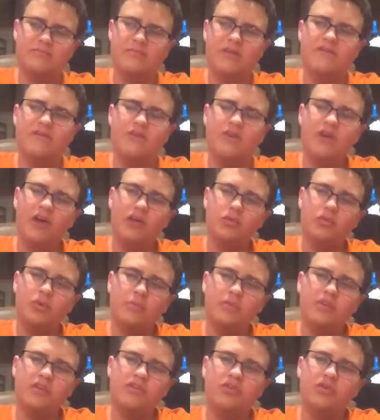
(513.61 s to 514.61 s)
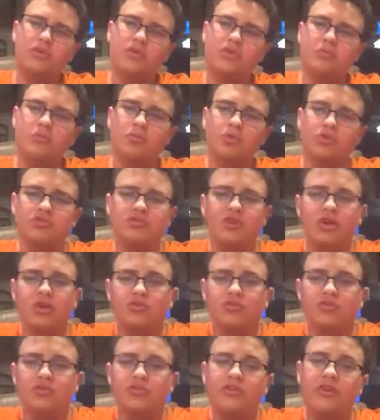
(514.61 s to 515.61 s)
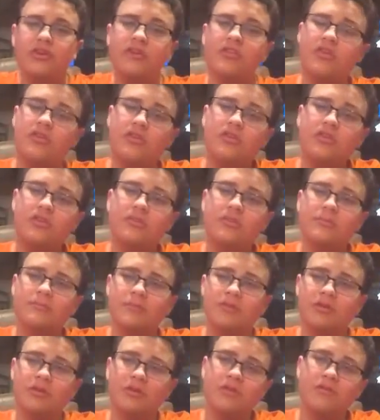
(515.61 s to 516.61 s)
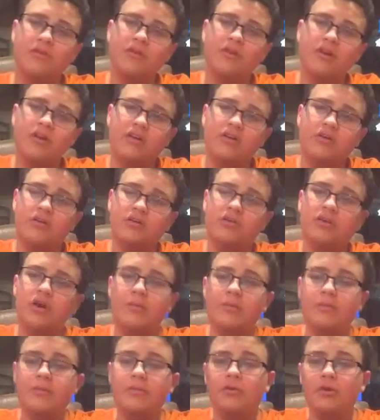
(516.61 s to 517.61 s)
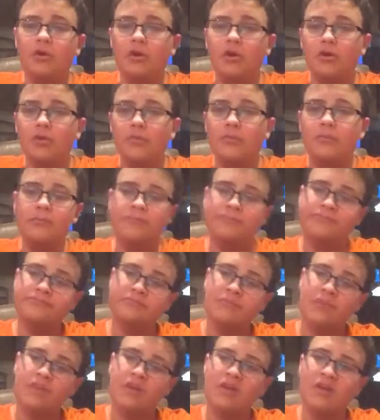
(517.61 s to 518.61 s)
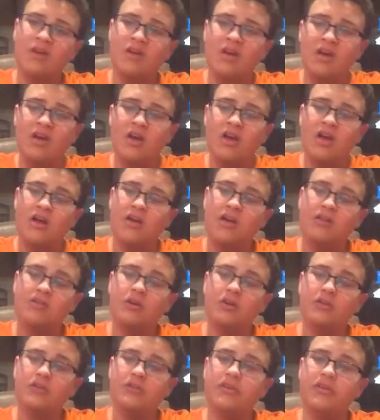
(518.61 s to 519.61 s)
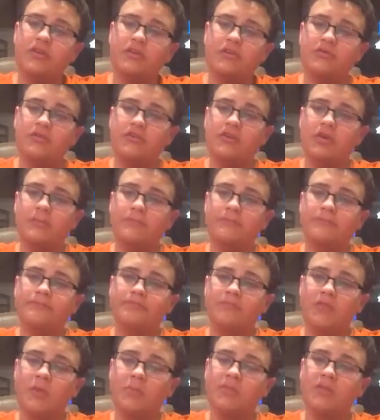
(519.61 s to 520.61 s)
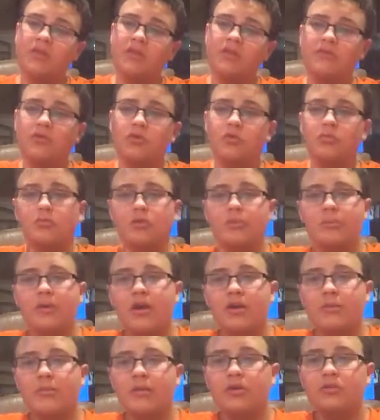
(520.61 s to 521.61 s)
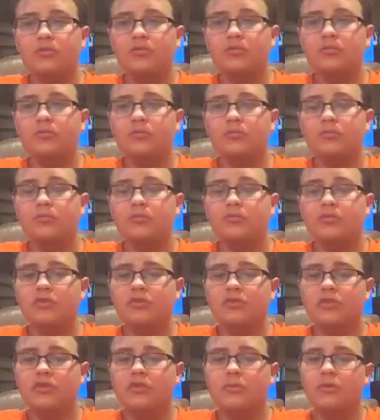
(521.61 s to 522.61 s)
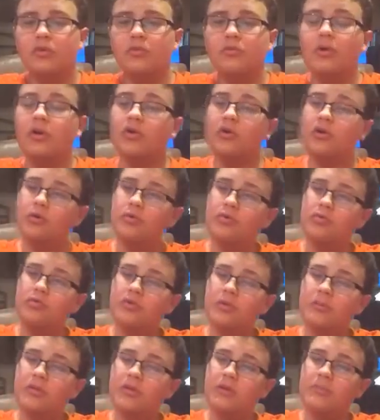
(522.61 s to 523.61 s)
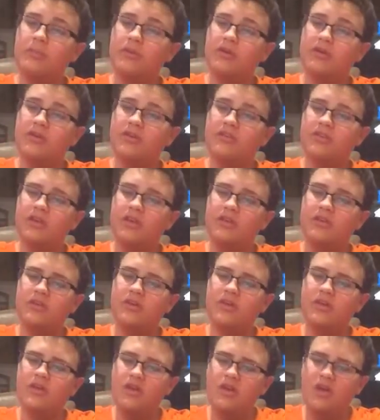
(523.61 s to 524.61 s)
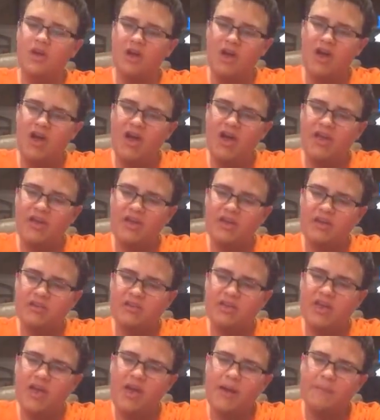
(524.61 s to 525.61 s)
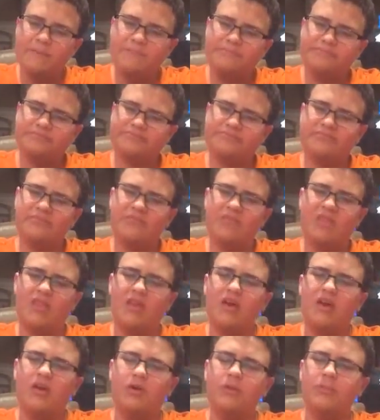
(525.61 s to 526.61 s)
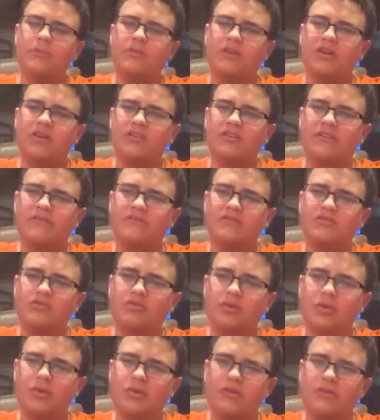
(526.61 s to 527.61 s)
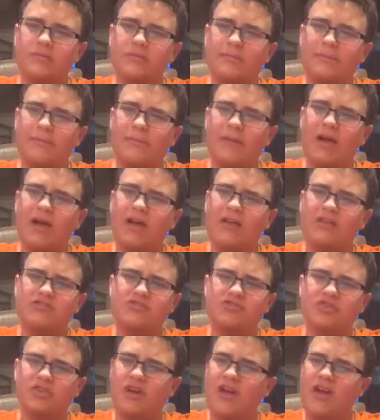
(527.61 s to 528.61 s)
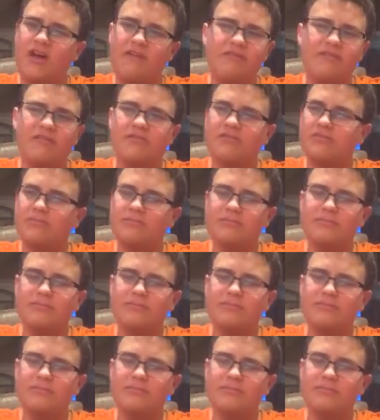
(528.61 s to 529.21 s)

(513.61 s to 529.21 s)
If you guys want me to do any more challenges like this, leave a like or comment below. And I'll think of some. I'm thinking of doing more pack battles recently. Pokemon Go's coming up, like I said. And yeah, I hope you guys have enjoyed. I sure haven't.